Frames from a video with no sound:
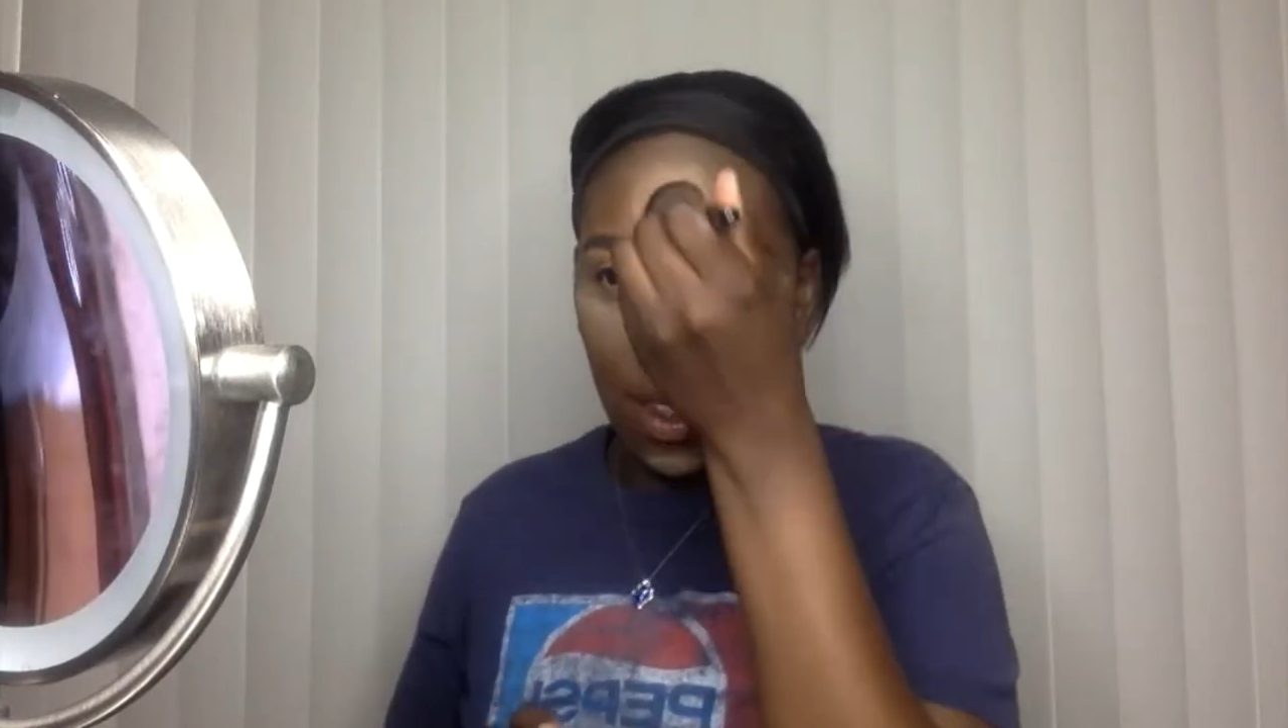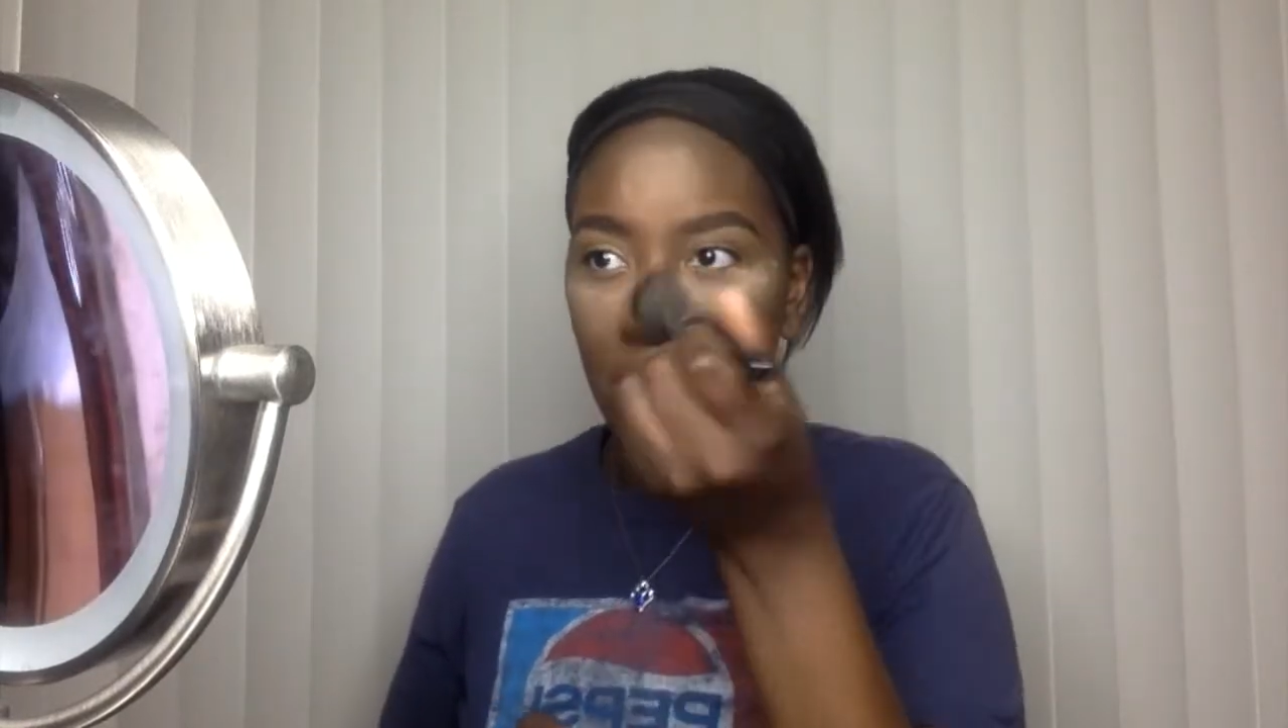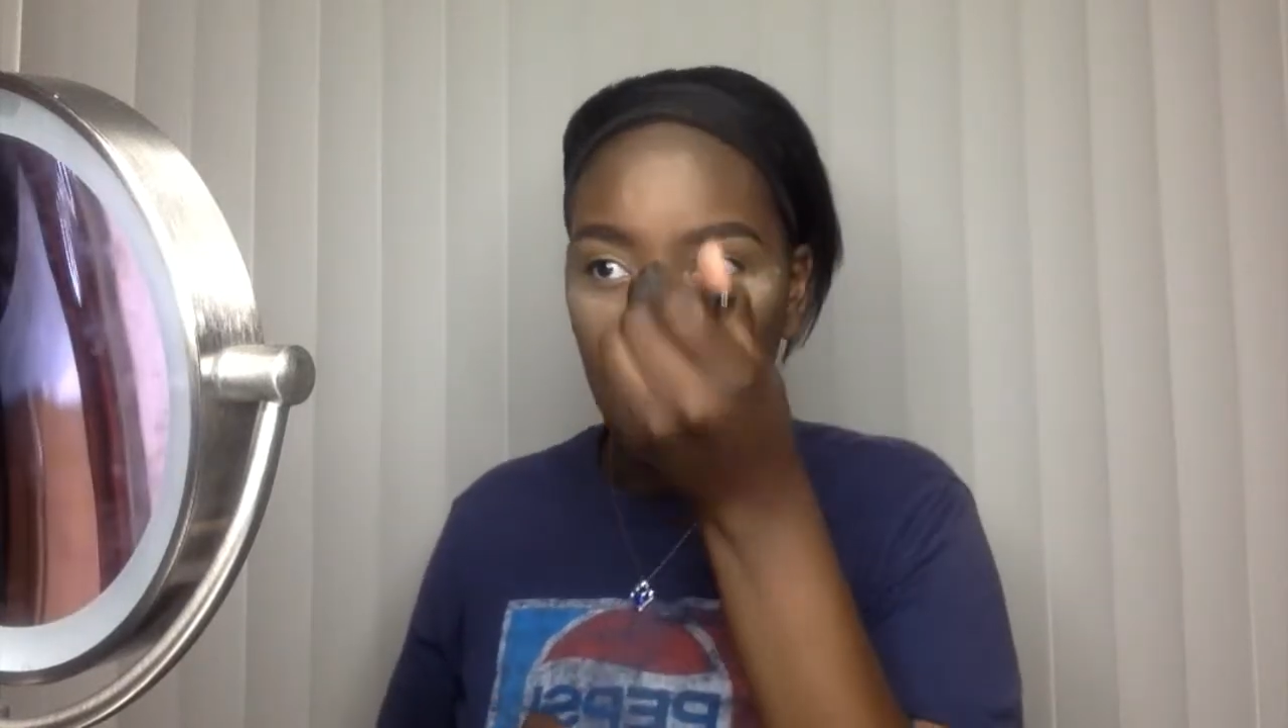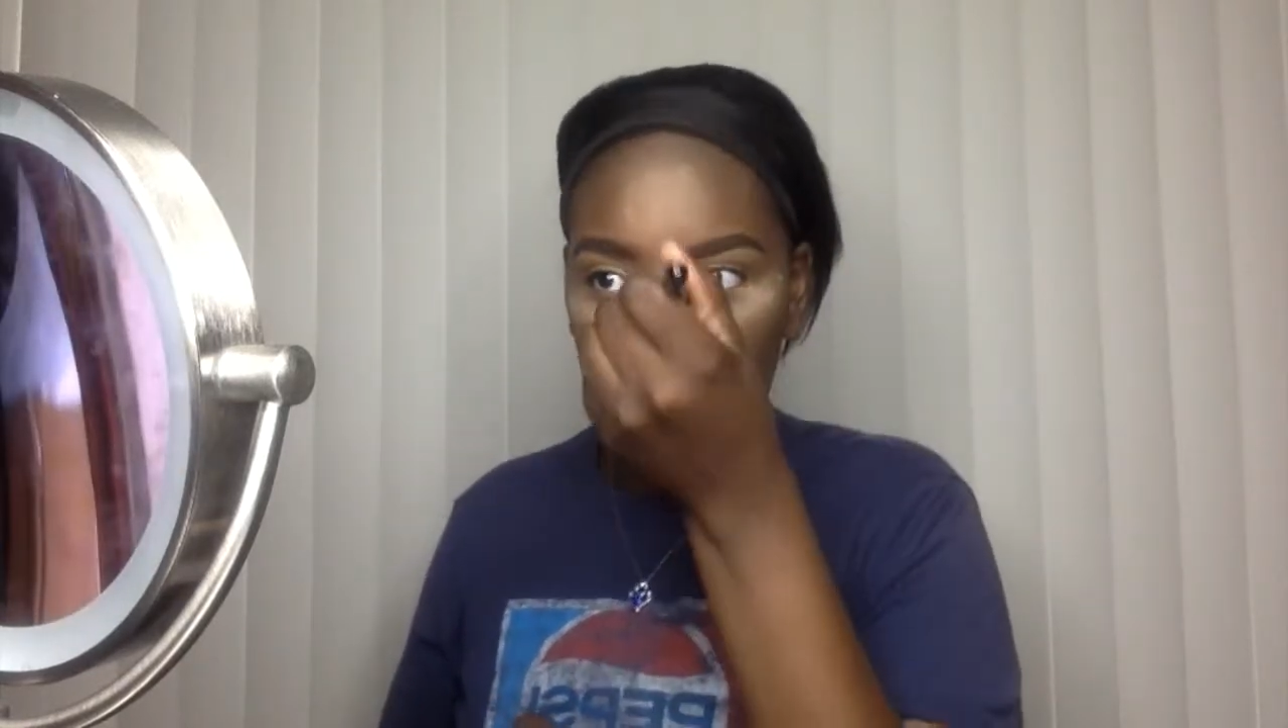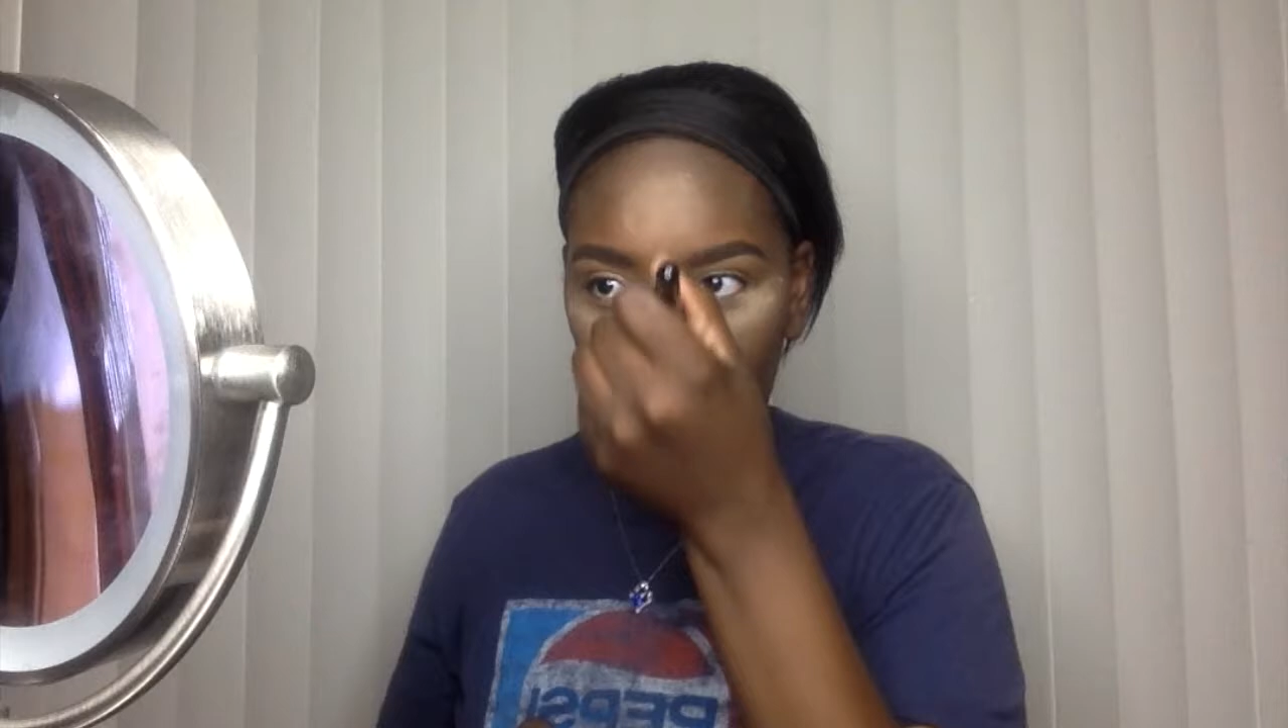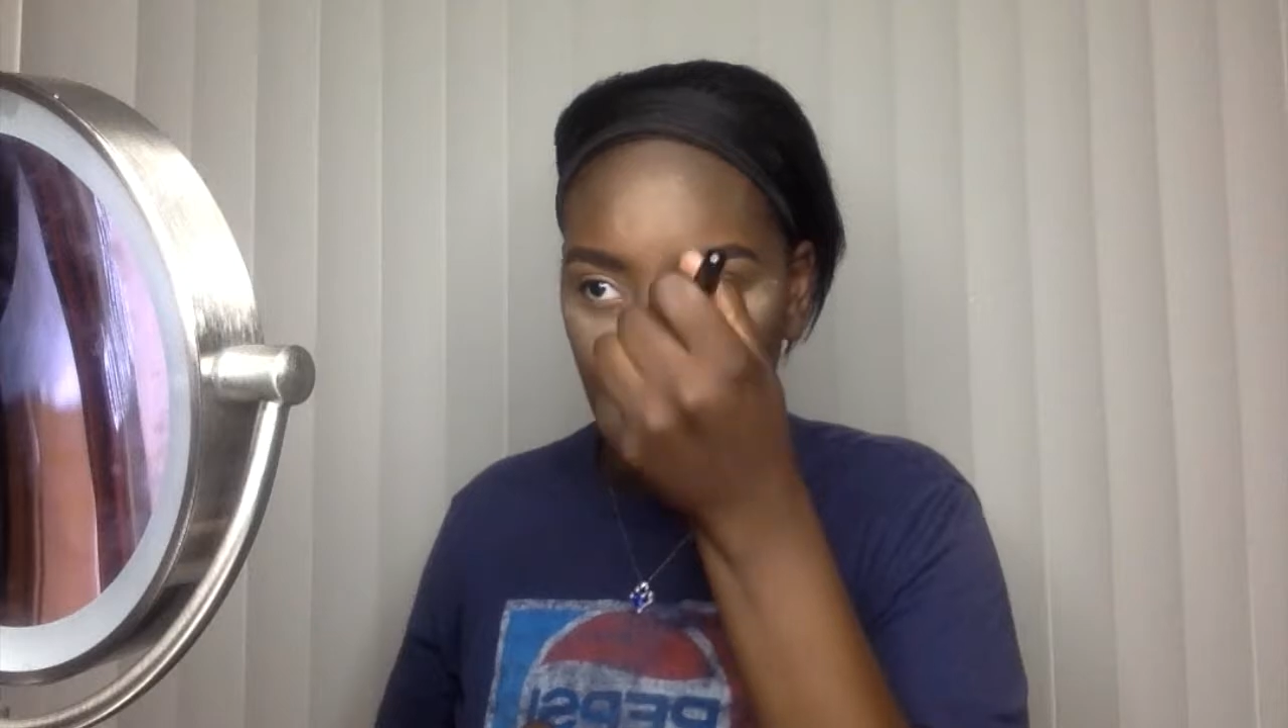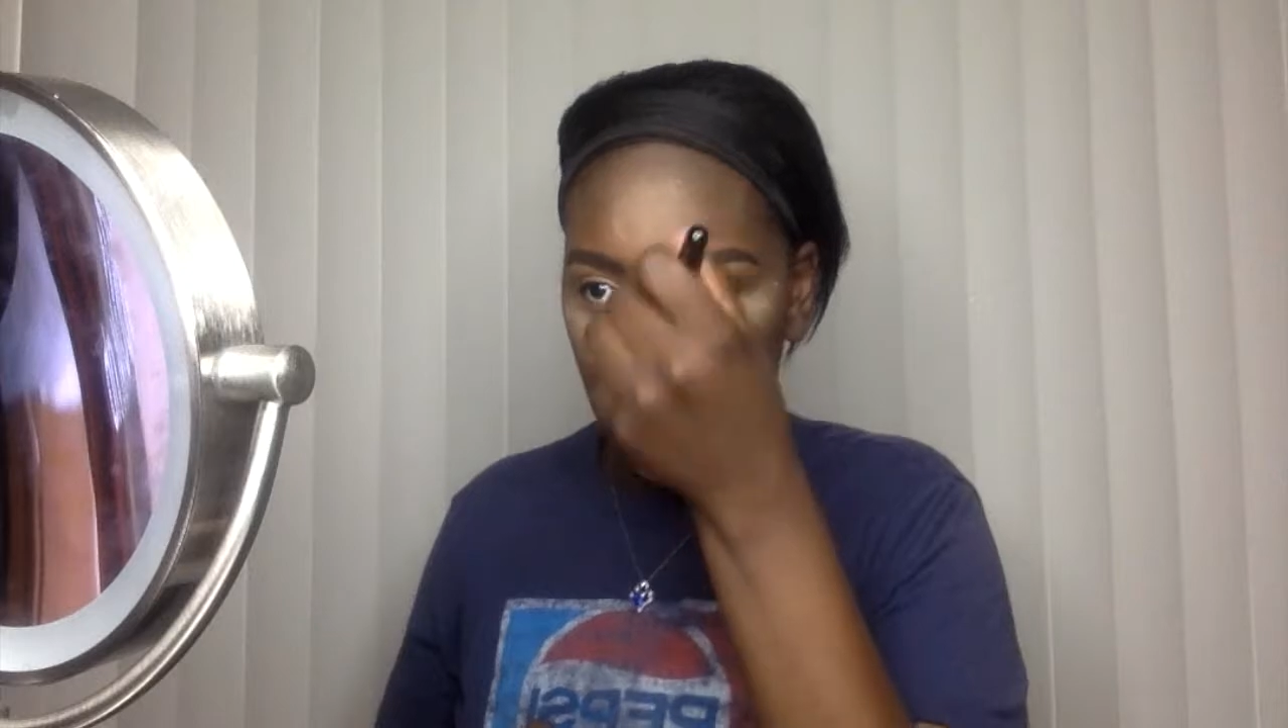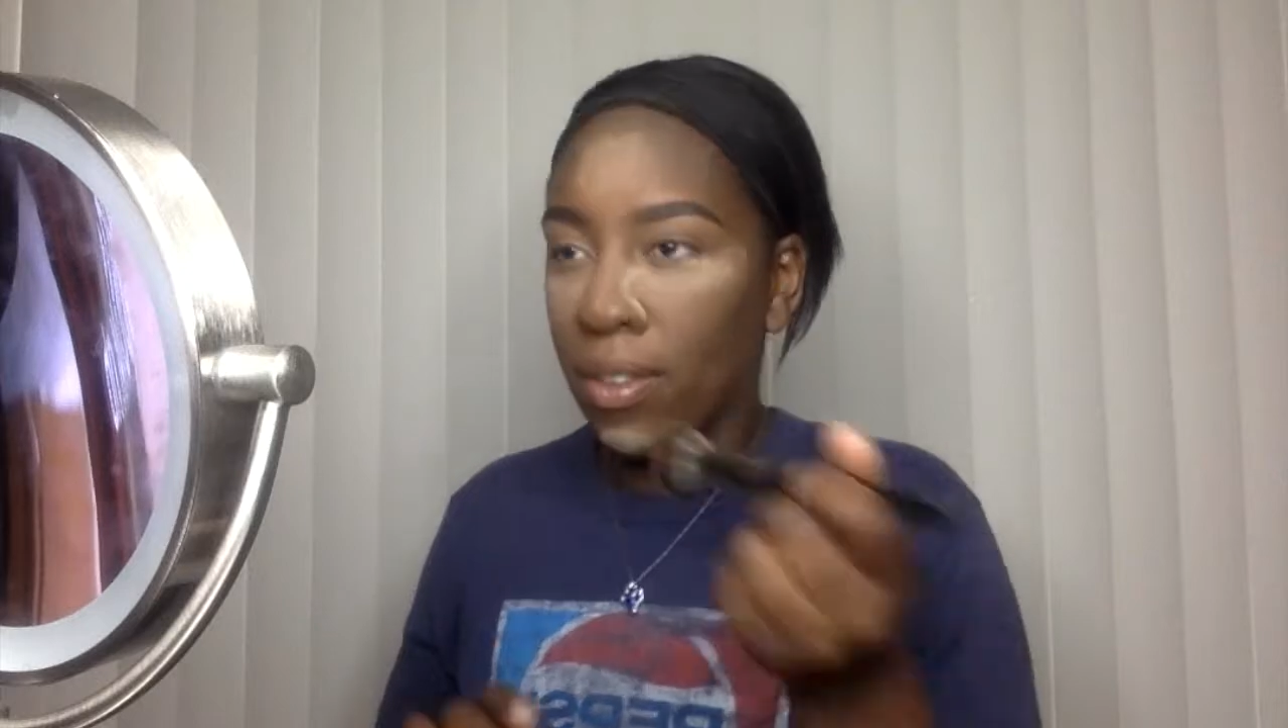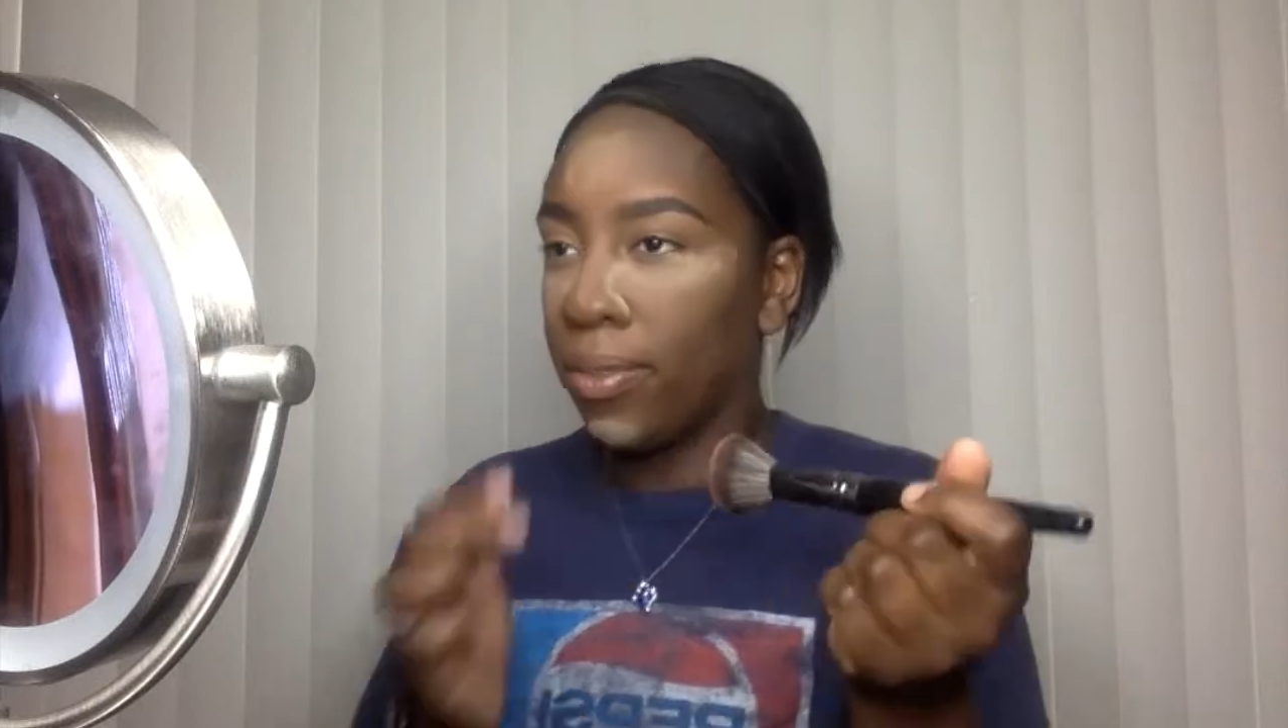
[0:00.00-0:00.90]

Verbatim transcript: but I didn't,